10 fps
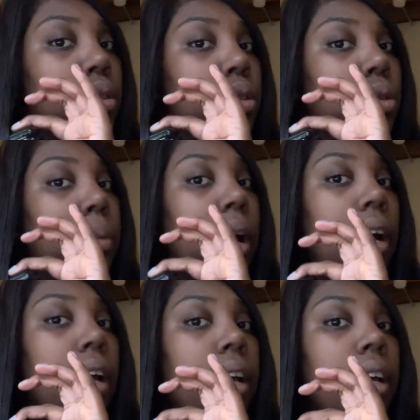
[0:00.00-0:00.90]
do
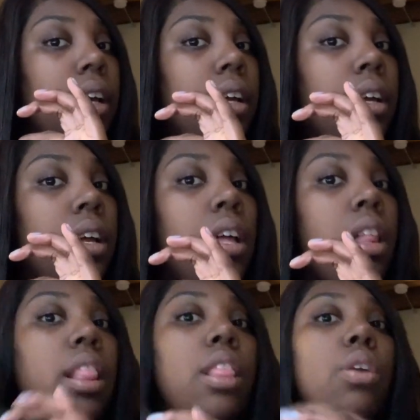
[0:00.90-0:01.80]
my
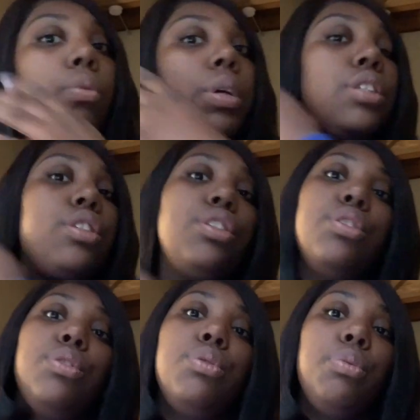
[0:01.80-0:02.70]
little
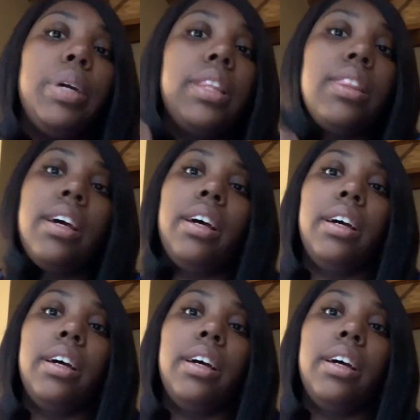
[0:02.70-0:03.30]
1-2 with the